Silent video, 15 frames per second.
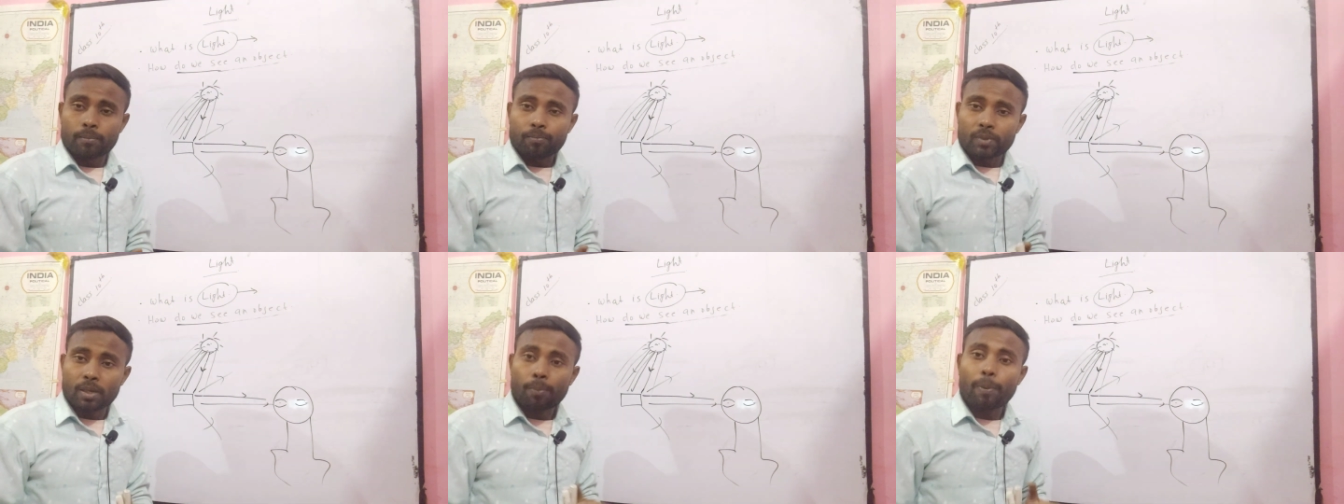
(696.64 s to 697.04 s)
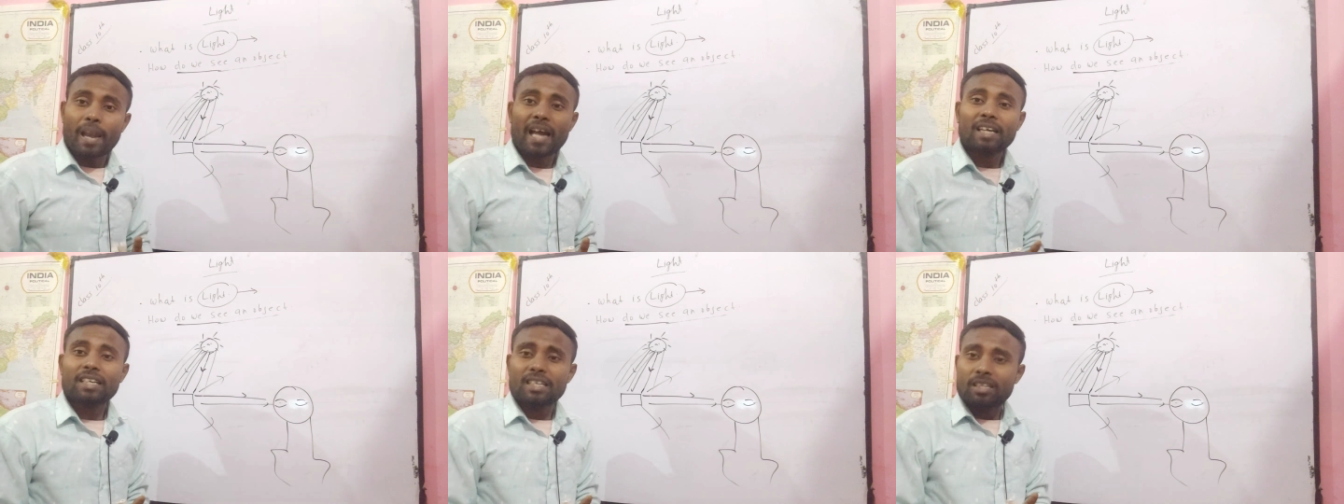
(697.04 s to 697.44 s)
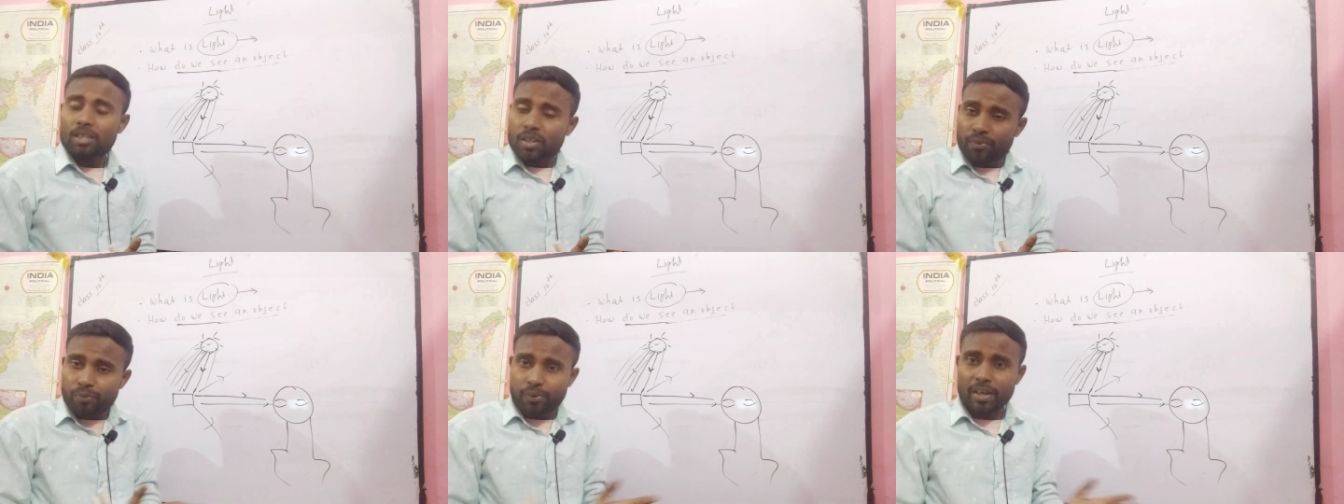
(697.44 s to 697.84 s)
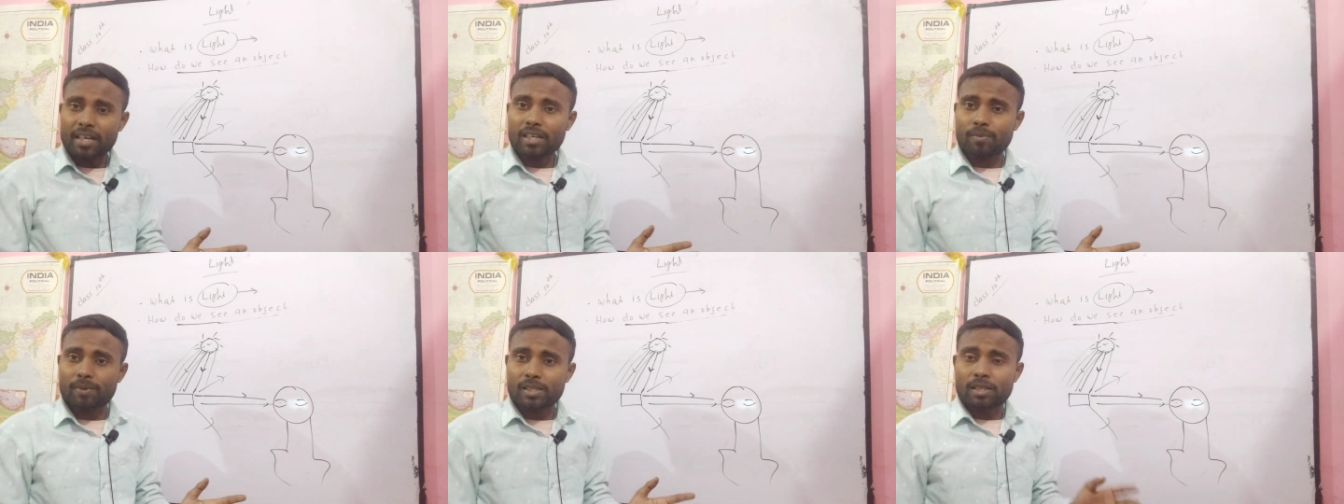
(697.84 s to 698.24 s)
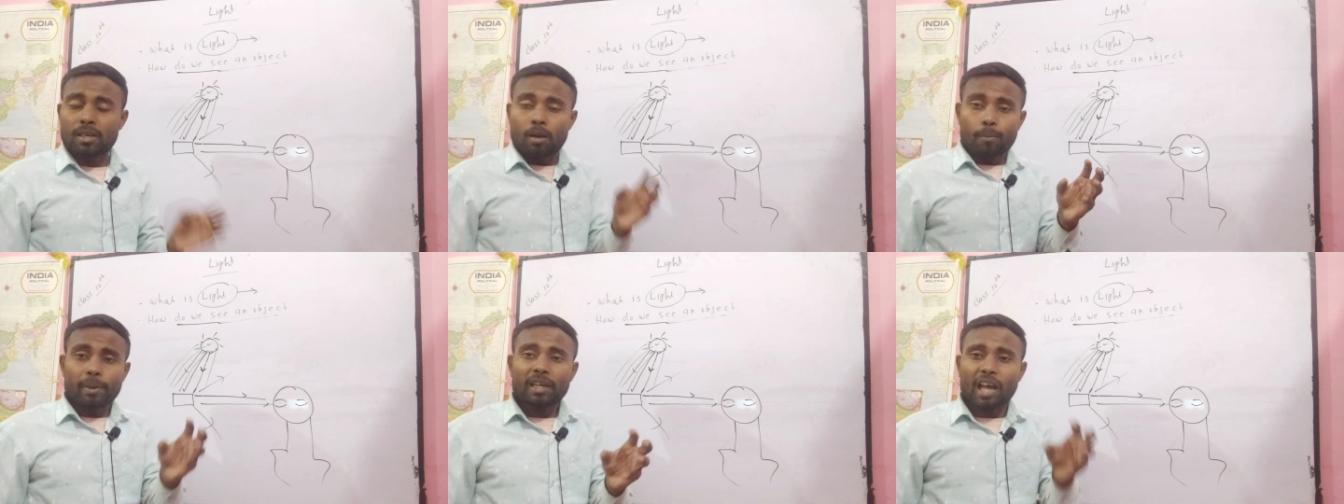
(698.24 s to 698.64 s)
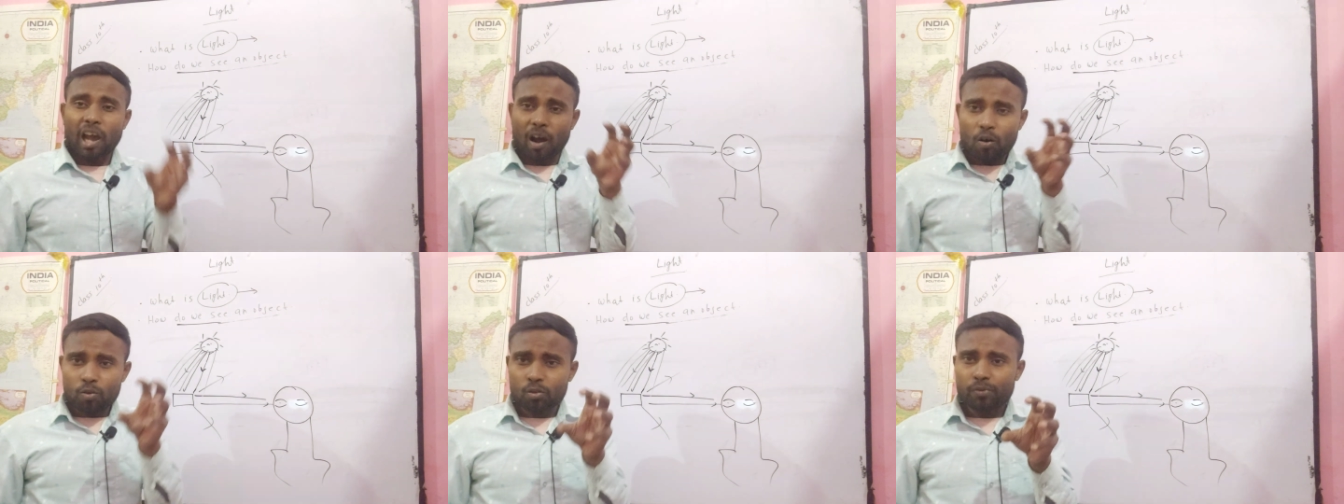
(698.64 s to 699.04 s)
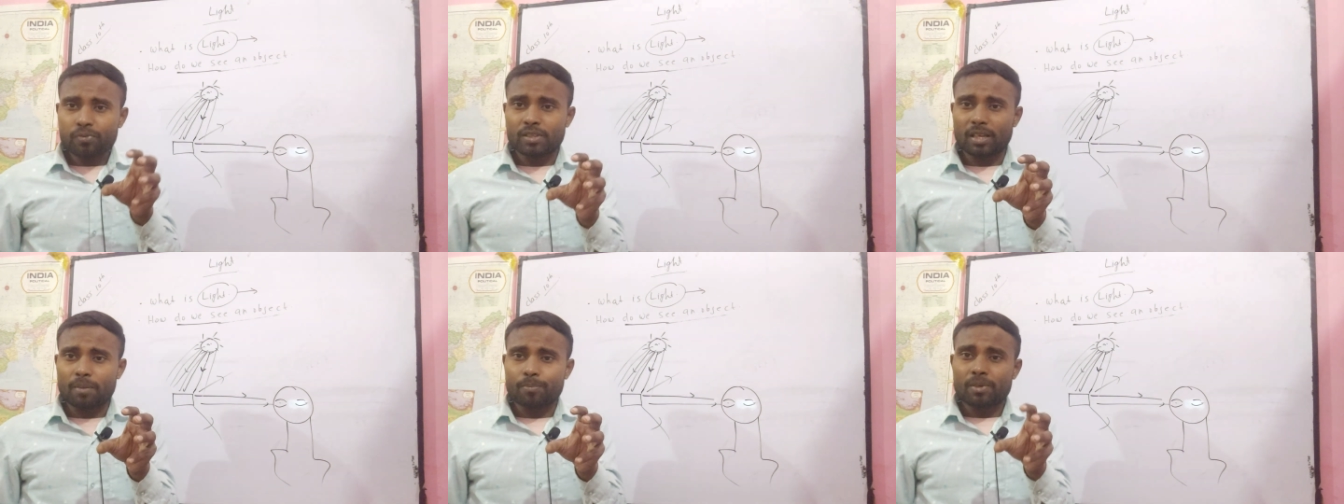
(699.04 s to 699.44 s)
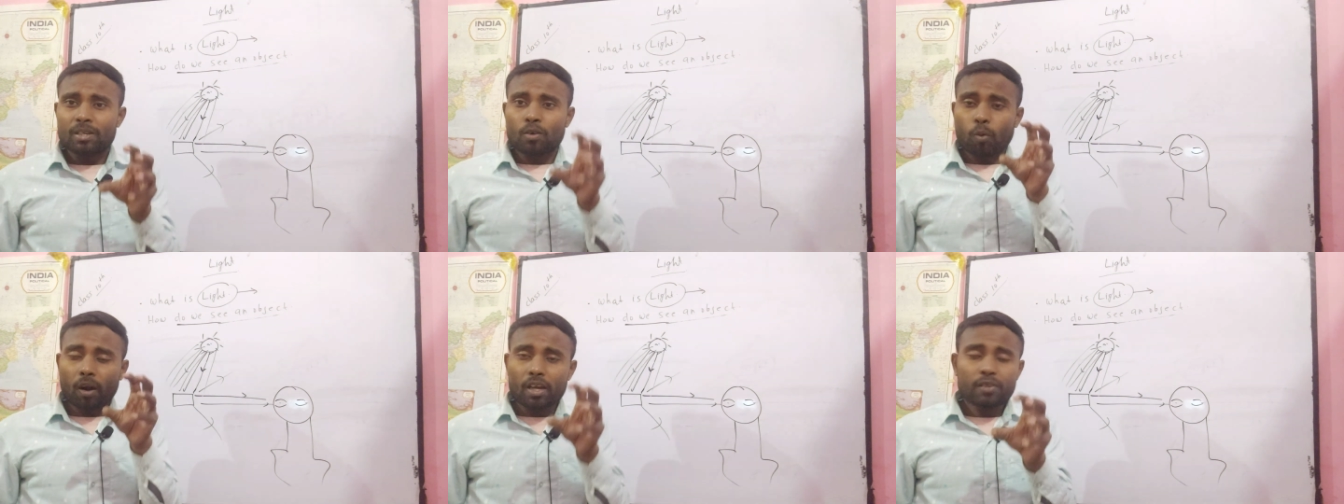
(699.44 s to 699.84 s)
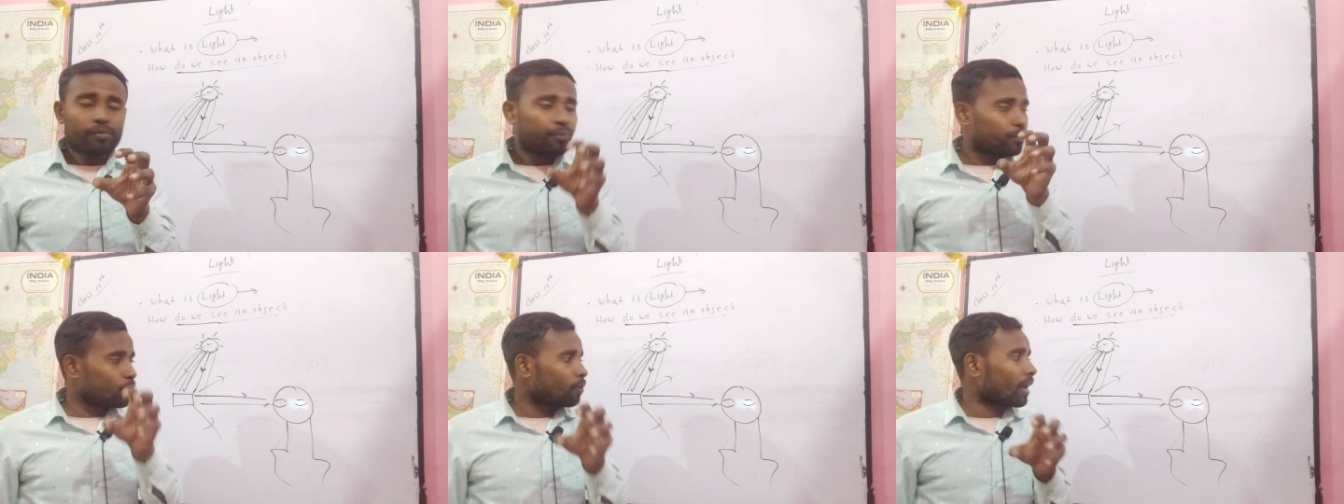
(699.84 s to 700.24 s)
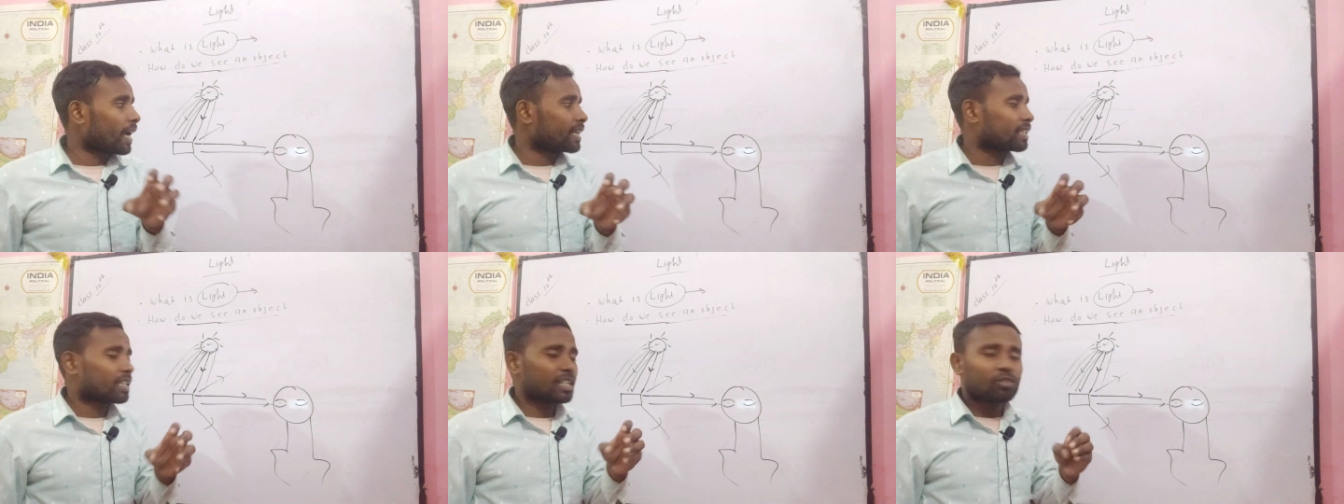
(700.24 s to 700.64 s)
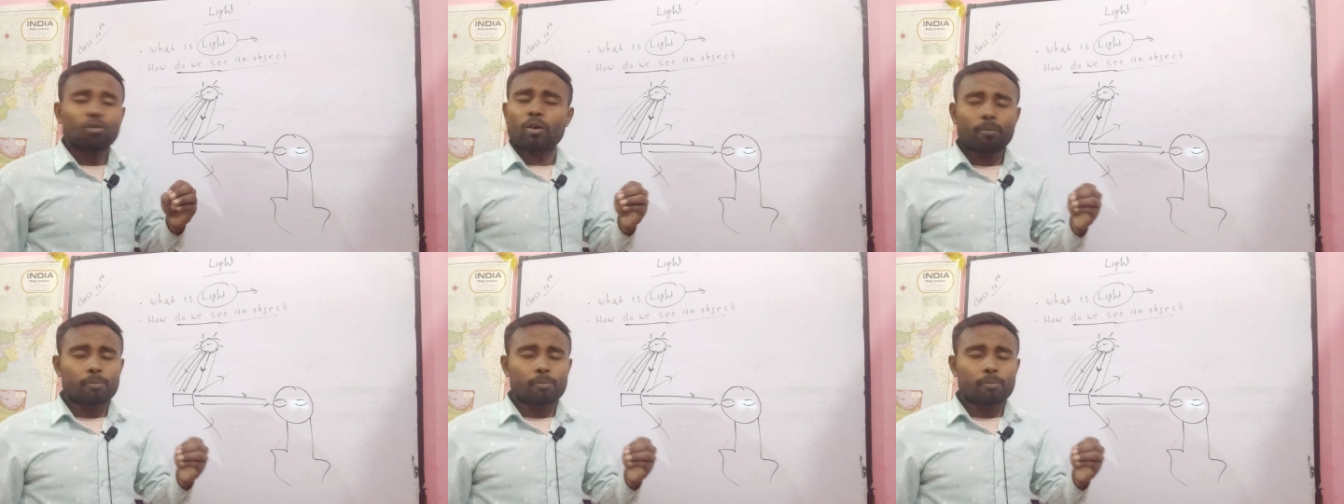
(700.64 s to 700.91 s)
reflected in different ways. But out of them, only few light rays.